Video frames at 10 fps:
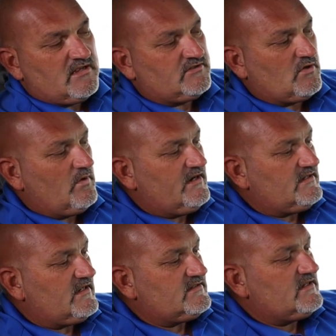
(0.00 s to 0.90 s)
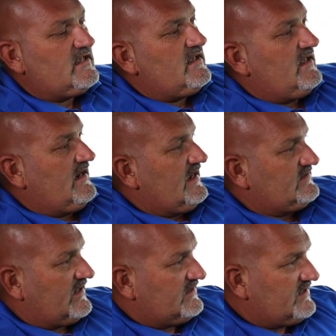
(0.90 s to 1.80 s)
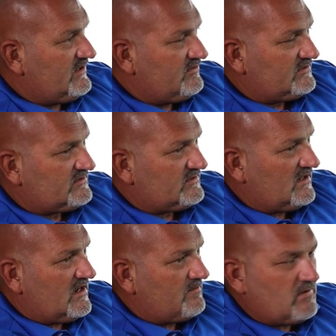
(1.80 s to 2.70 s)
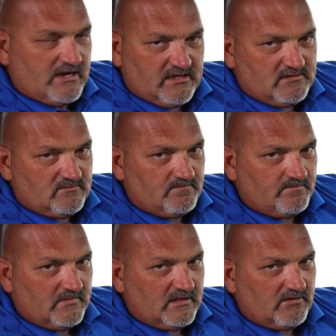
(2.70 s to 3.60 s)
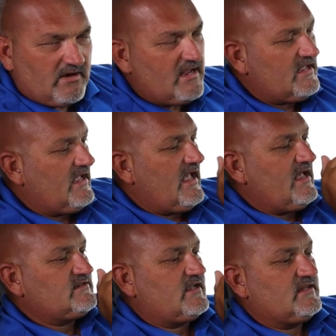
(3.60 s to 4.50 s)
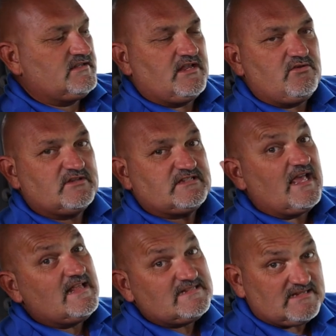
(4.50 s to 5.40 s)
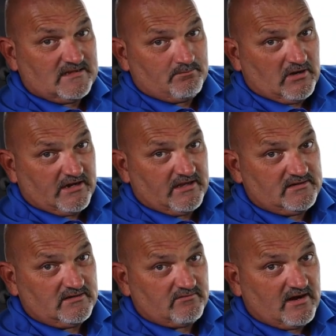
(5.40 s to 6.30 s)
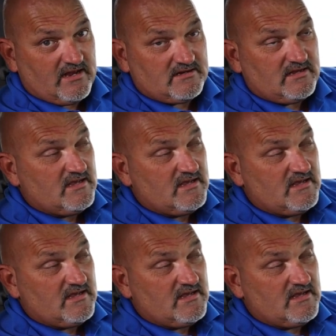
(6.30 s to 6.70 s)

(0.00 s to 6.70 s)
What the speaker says: So what it does, it has a continuous bucket, right? It has a continuous incident bucket, right?